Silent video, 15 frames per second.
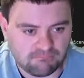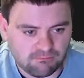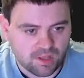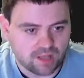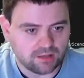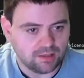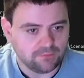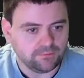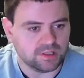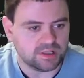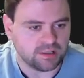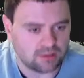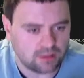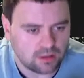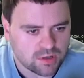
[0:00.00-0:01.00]

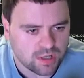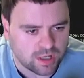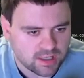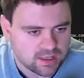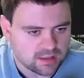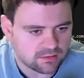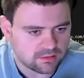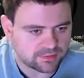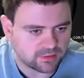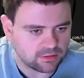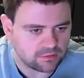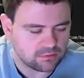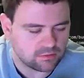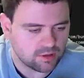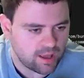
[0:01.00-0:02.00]
Lovely. Okay,
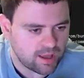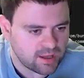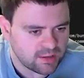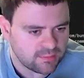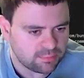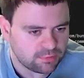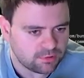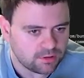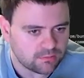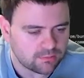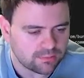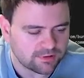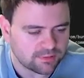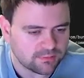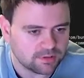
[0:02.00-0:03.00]
so it has brought up
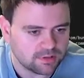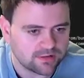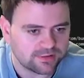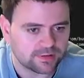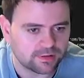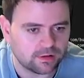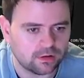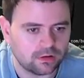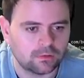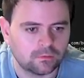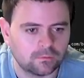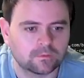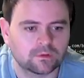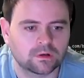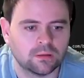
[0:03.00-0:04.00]
some list
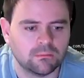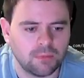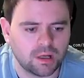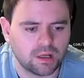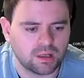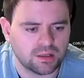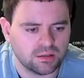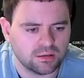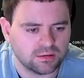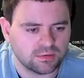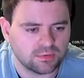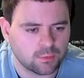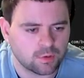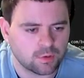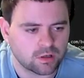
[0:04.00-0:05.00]
of commands
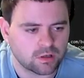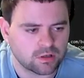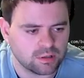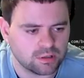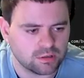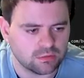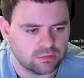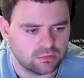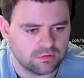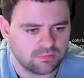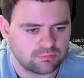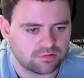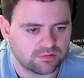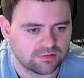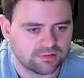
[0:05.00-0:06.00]
that we can use.
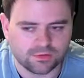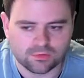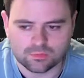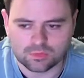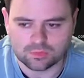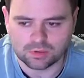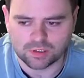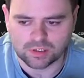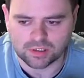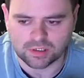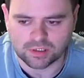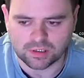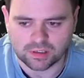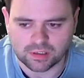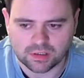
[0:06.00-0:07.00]

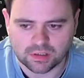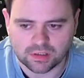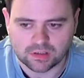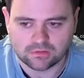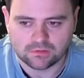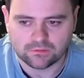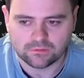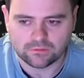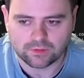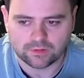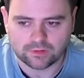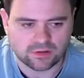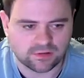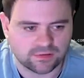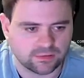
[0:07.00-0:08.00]
Presumably,
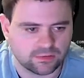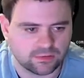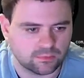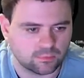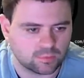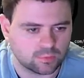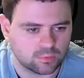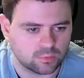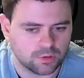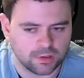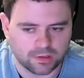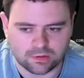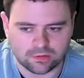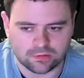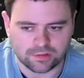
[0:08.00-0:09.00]
very soon we'll be
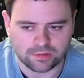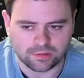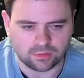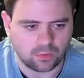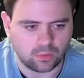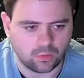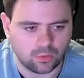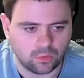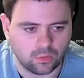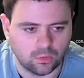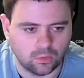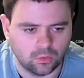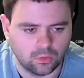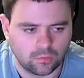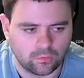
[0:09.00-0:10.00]
using
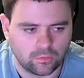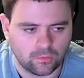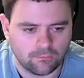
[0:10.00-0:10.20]
auth